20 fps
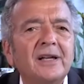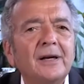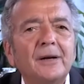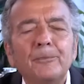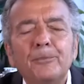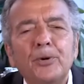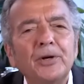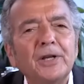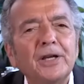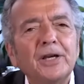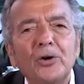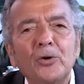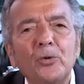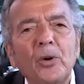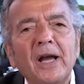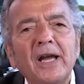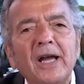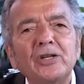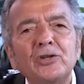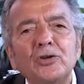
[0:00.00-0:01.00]

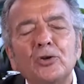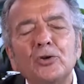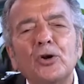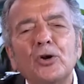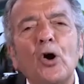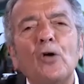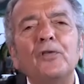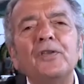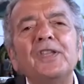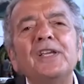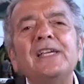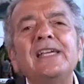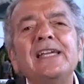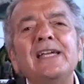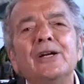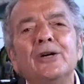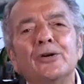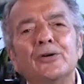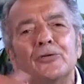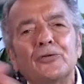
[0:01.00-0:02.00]
And you look over the
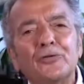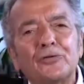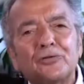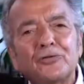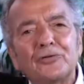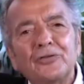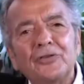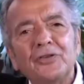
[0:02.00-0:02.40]
years.